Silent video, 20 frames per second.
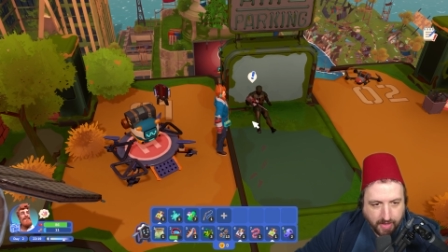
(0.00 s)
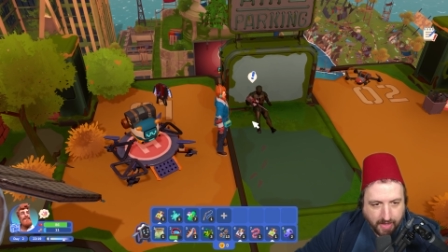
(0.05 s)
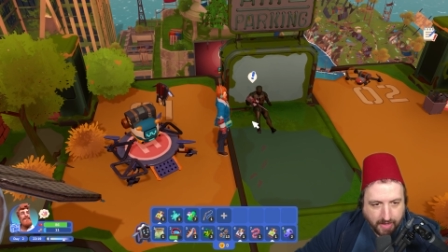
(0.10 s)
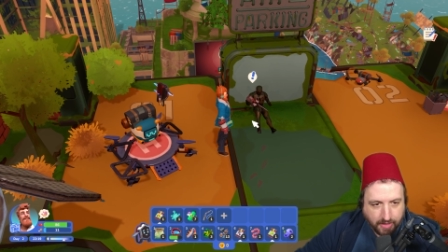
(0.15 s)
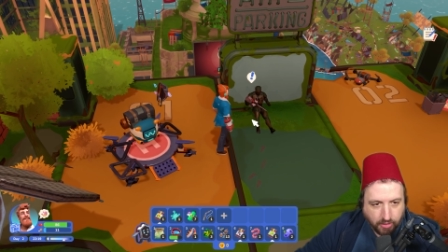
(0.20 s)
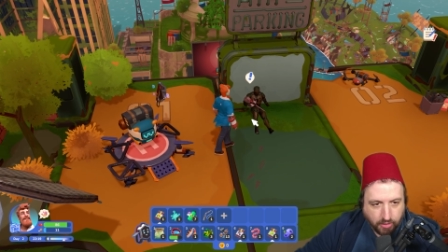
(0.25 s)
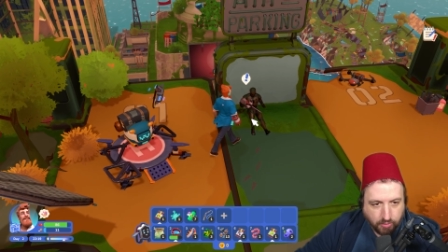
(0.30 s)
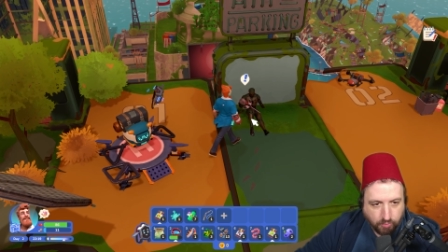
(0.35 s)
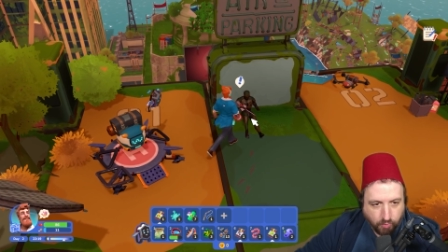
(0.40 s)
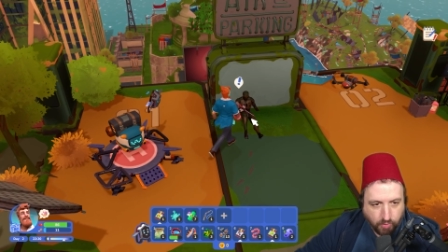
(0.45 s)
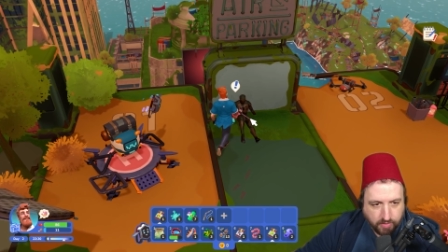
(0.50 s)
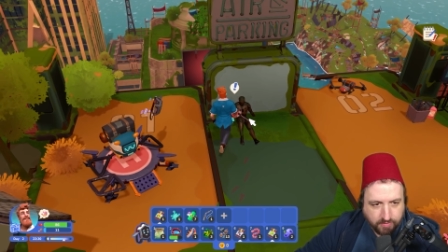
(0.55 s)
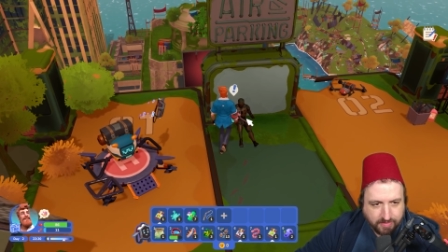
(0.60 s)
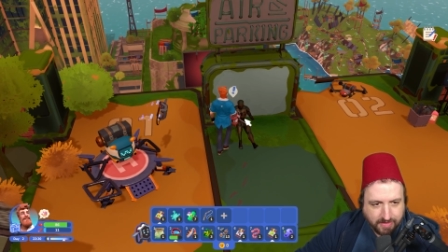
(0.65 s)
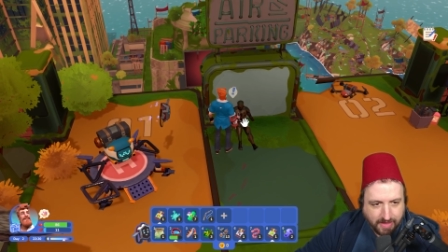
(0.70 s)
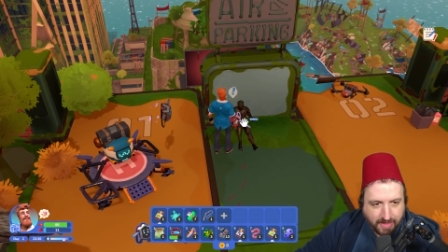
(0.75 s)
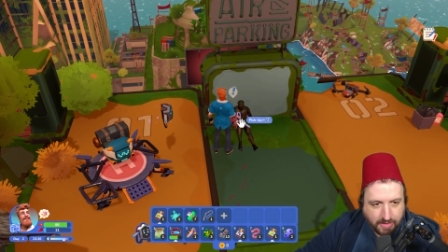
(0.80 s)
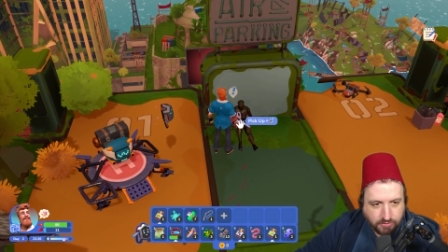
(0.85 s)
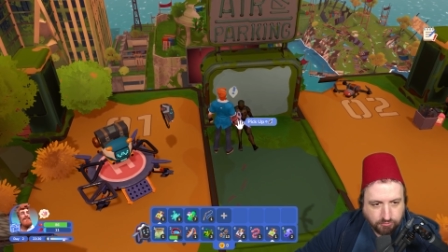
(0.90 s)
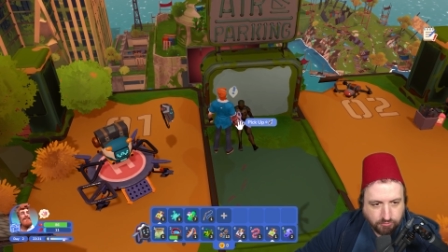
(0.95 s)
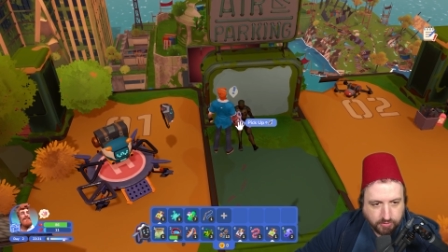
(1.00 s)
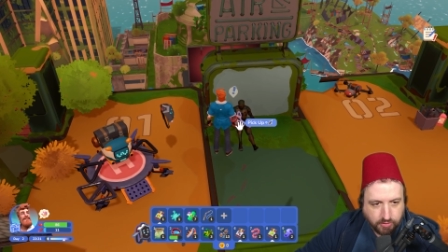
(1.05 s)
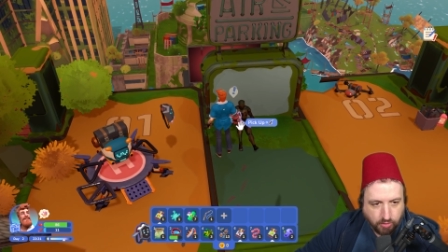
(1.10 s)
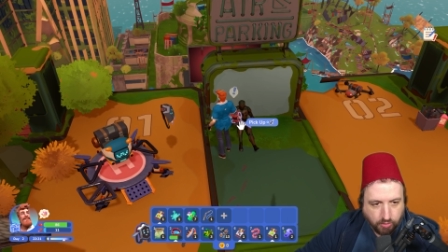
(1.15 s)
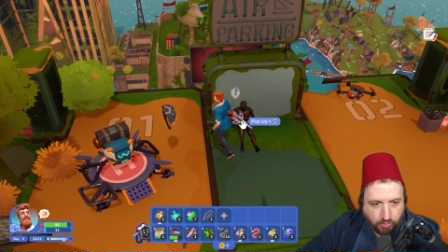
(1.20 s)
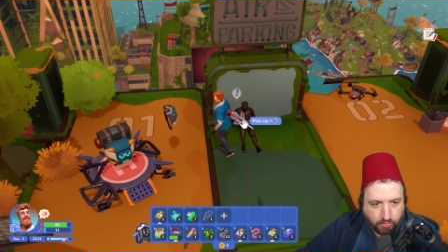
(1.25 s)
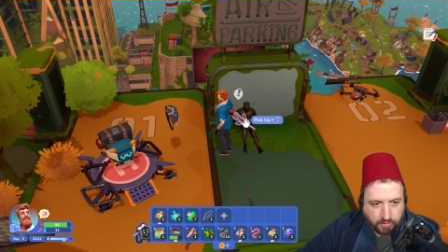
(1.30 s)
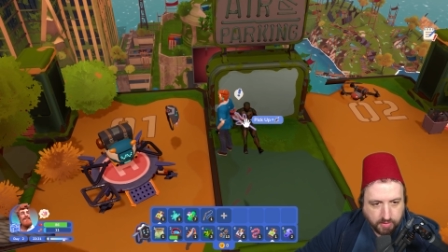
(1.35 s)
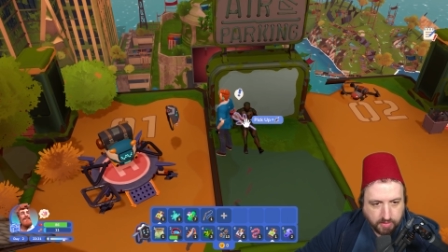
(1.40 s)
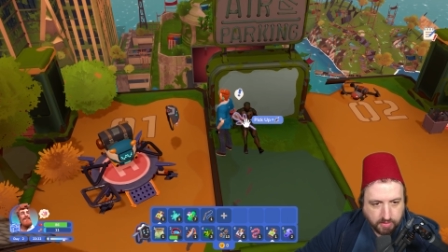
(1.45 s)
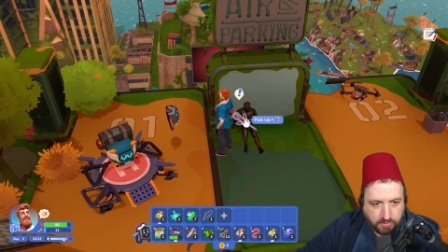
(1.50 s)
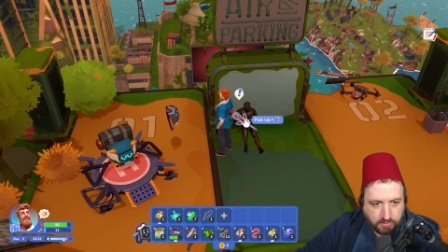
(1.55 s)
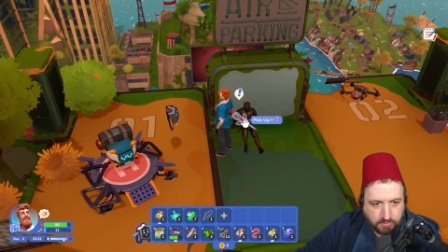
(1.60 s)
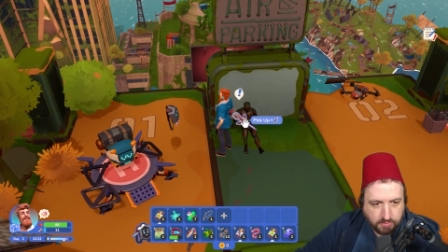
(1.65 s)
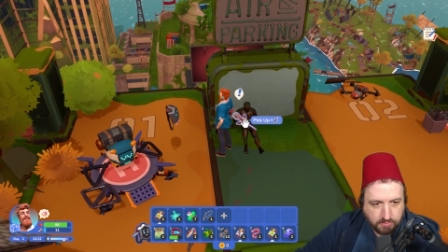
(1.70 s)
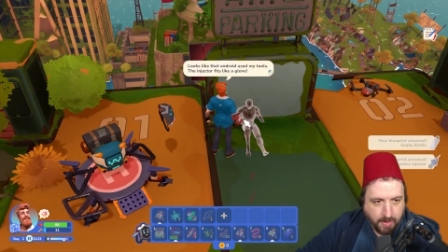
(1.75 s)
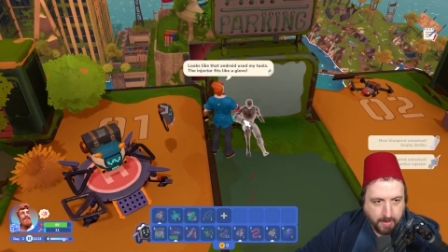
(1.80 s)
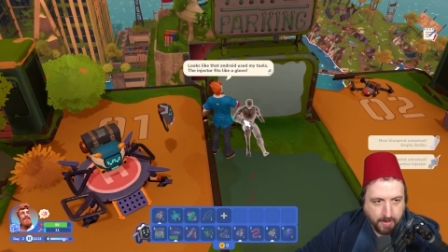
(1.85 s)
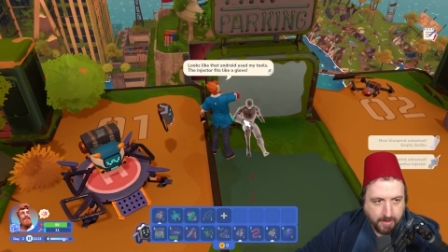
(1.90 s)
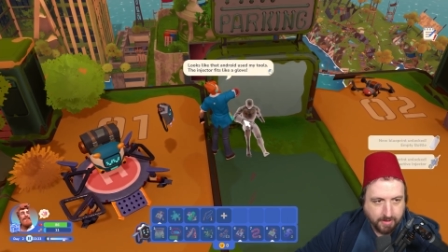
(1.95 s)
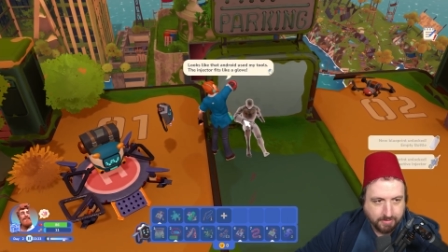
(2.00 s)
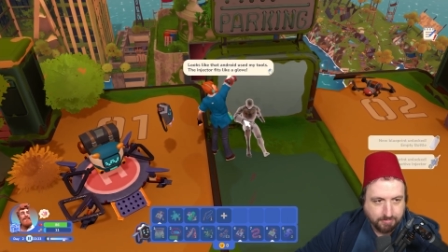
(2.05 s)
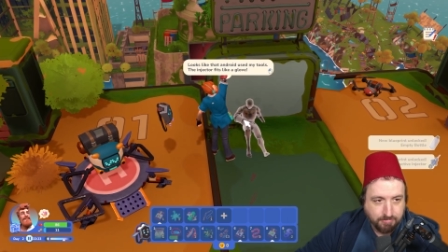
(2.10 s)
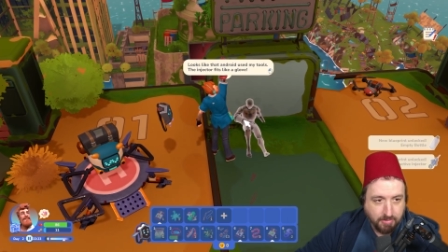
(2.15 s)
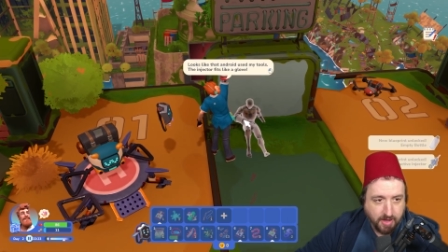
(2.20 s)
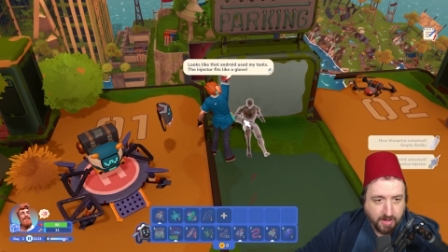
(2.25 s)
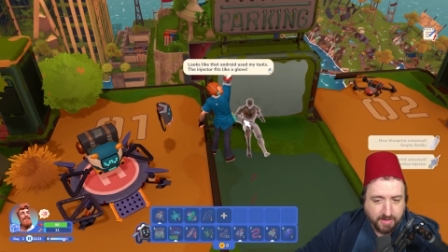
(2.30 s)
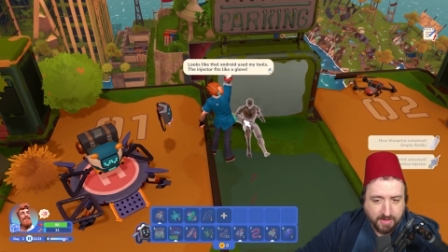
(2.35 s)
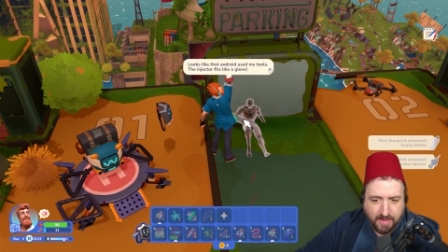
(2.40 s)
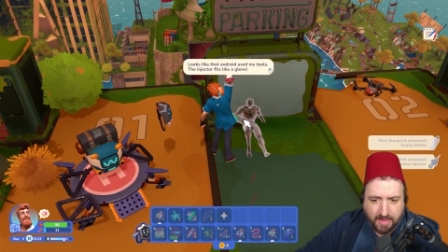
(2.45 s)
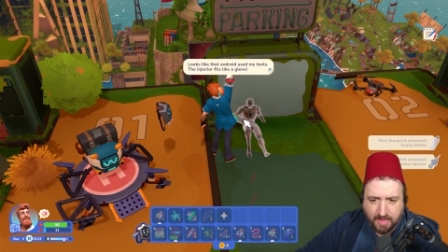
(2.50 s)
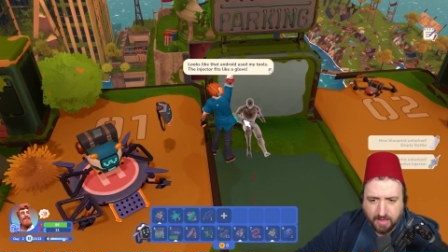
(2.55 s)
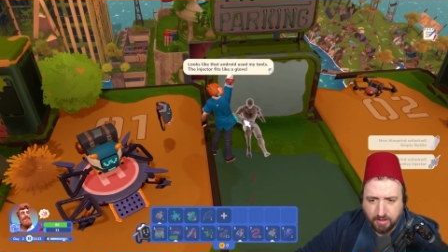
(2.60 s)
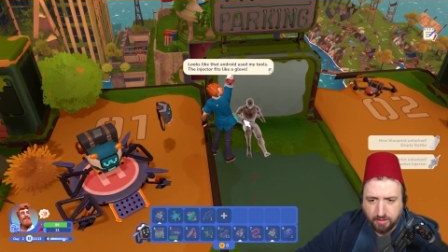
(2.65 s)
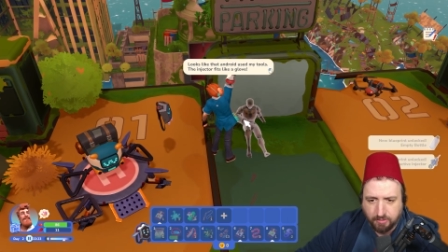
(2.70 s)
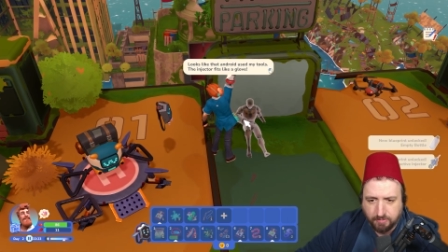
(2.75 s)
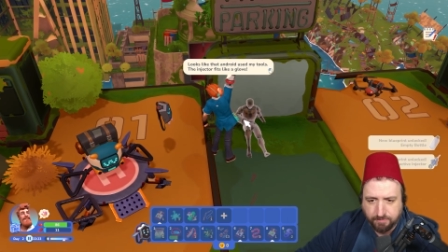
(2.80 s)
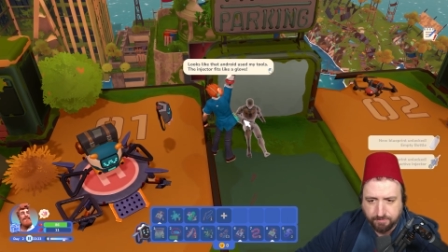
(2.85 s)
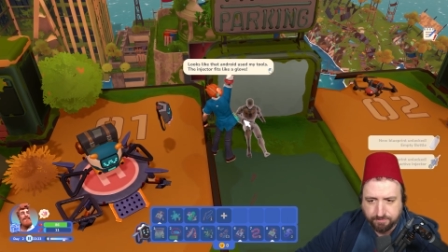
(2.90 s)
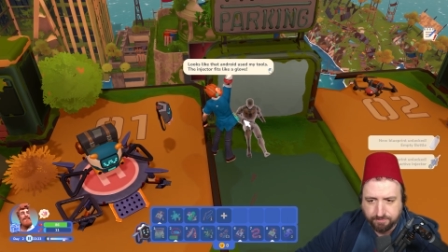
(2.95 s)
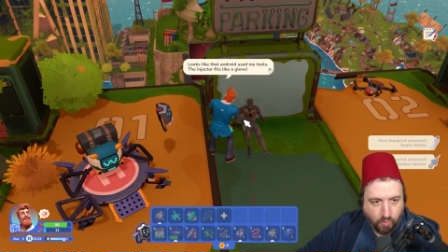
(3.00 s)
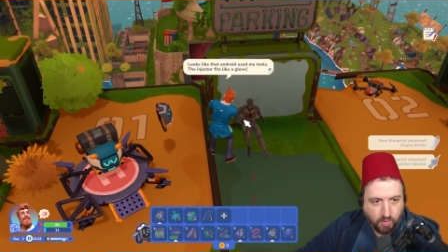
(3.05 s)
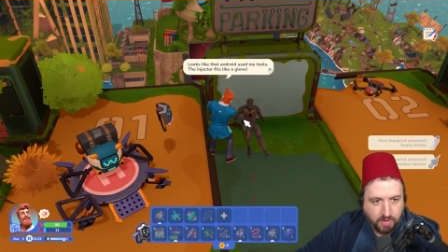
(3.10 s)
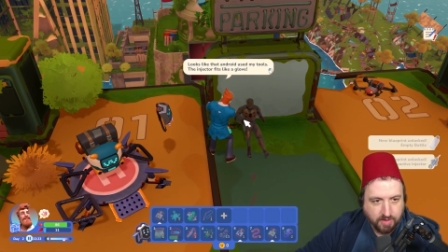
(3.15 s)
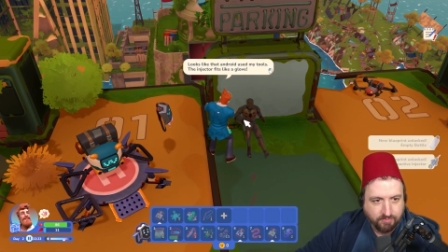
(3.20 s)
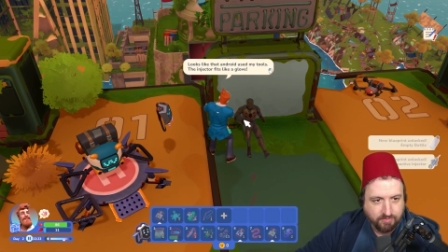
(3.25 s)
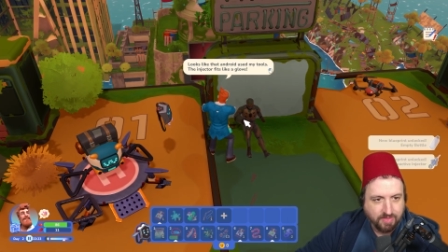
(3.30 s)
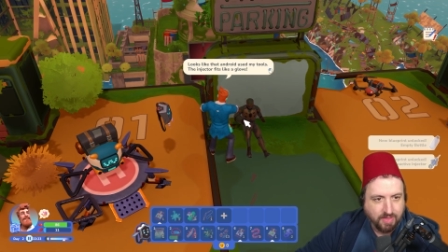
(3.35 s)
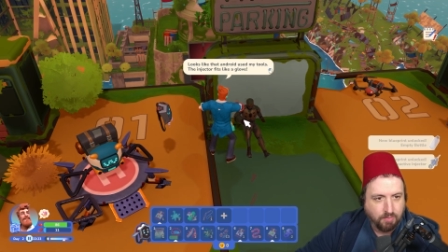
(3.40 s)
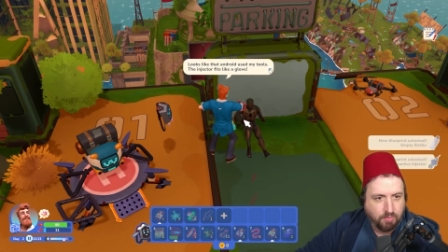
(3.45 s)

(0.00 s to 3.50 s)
Hang on. What is the Android holding? It's mine now. Whatever that